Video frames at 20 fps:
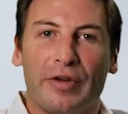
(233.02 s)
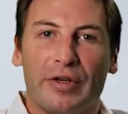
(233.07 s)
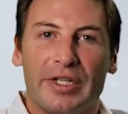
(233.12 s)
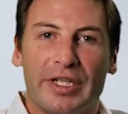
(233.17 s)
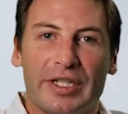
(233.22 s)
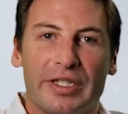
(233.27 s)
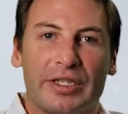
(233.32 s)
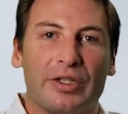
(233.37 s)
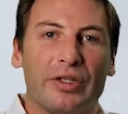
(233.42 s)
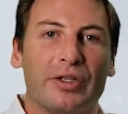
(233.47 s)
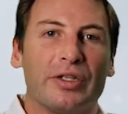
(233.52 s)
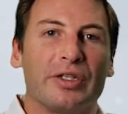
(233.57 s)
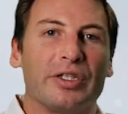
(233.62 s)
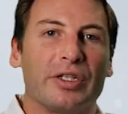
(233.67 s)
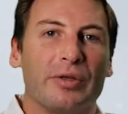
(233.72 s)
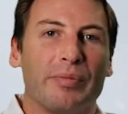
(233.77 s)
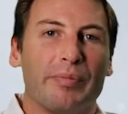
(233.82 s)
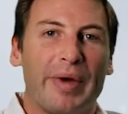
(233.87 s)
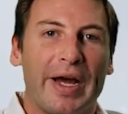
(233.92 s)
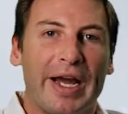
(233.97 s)

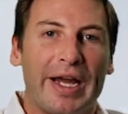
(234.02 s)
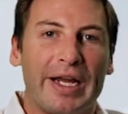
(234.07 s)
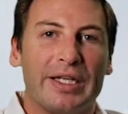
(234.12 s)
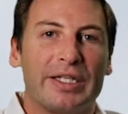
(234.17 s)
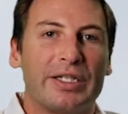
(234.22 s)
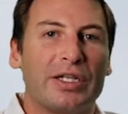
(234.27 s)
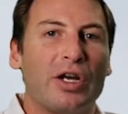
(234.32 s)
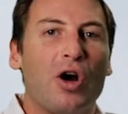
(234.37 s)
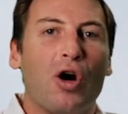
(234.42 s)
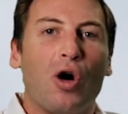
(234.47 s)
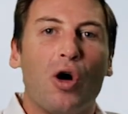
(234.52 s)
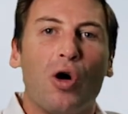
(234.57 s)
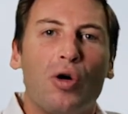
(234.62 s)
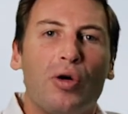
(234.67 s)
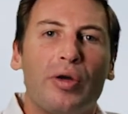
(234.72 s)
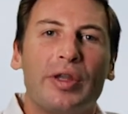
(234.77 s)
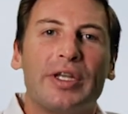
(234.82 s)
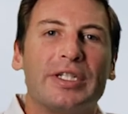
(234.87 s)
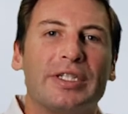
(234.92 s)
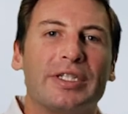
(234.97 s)
distance and pace,
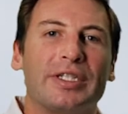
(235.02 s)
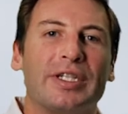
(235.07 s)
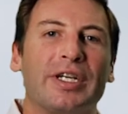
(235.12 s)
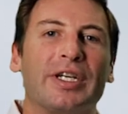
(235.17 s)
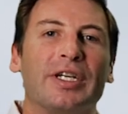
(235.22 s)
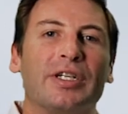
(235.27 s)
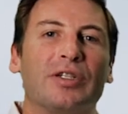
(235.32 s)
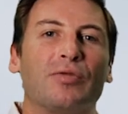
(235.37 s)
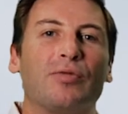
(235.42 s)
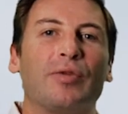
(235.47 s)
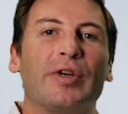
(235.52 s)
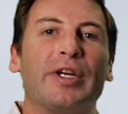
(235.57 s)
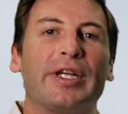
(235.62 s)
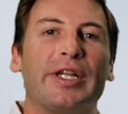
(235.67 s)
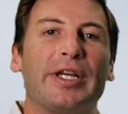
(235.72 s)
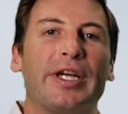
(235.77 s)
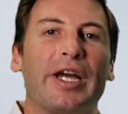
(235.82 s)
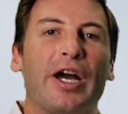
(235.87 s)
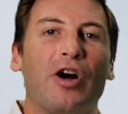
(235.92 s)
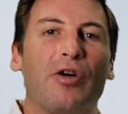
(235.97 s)
all these things
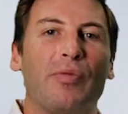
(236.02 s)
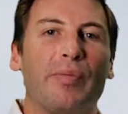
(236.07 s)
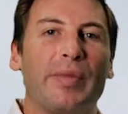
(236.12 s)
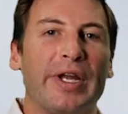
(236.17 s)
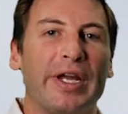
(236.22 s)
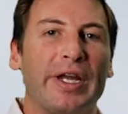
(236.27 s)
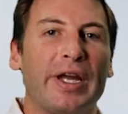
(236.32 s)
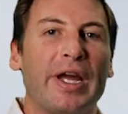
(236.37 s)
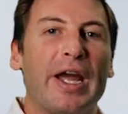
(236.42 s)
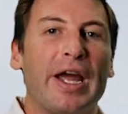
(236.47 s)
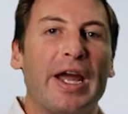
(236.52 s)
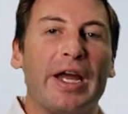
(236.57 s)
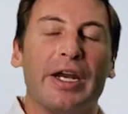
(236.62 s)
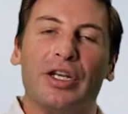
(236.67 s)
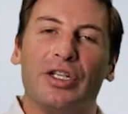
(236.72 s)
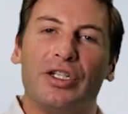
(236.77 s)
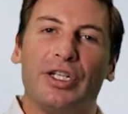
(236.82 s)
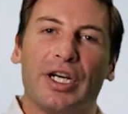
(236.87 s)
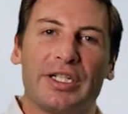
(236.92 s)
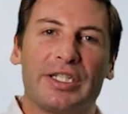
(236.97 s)
really help me in
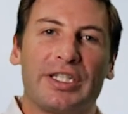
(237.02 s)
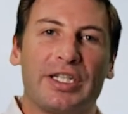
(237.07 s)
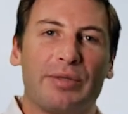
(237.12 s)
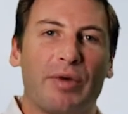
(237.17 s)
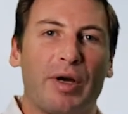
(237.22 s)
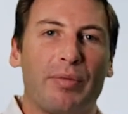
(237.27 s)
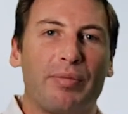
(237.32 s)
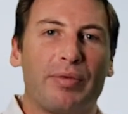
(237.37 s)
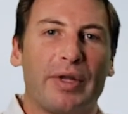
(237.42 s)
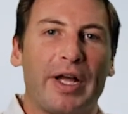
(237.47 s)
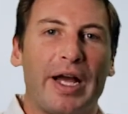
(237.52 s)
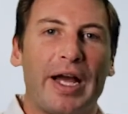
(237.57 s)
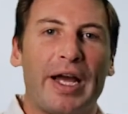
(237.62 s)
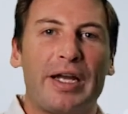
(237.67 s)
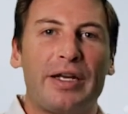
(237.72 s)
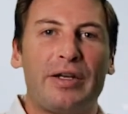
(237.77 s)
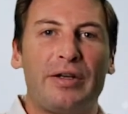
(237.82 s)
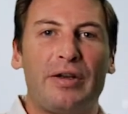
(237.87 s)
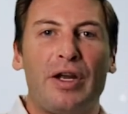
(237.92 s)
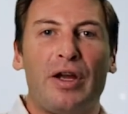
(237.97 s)
adjusting my
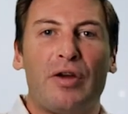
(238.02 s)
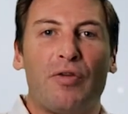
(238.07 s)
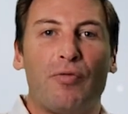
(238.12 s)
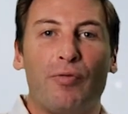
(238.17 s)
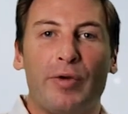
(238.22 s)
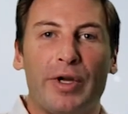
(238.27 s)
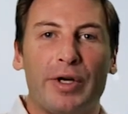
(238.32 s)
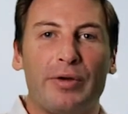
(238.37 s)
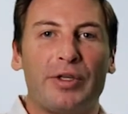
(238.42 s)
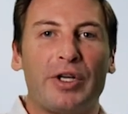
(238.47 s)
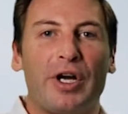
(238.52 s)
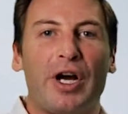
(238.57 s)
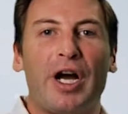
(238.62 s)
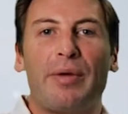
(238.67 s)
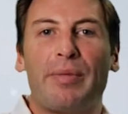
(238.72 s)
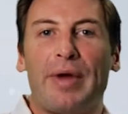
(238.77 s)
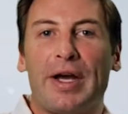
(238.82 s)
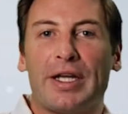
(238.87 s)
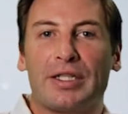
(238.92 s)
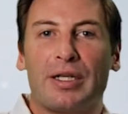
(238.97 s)
plan real
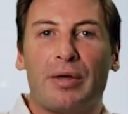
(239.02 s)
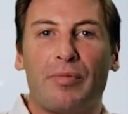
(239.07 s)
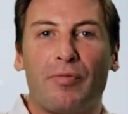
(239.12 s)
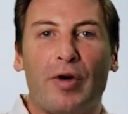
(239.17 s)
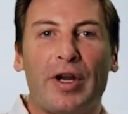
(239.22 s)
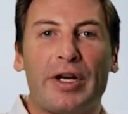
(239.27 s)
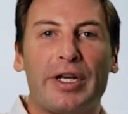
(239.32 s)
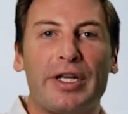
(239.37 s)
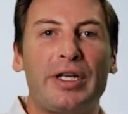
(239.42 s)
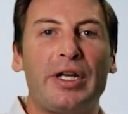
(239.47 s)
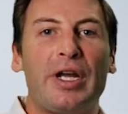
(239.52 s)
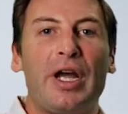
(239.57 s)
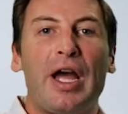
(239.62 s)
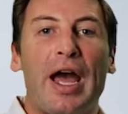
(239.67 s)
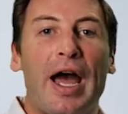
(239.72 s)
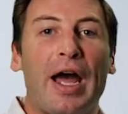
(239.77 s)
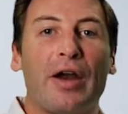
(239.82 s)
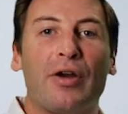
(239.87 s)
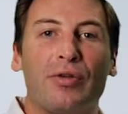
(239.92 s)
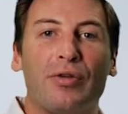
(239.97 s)
time as I'm running, and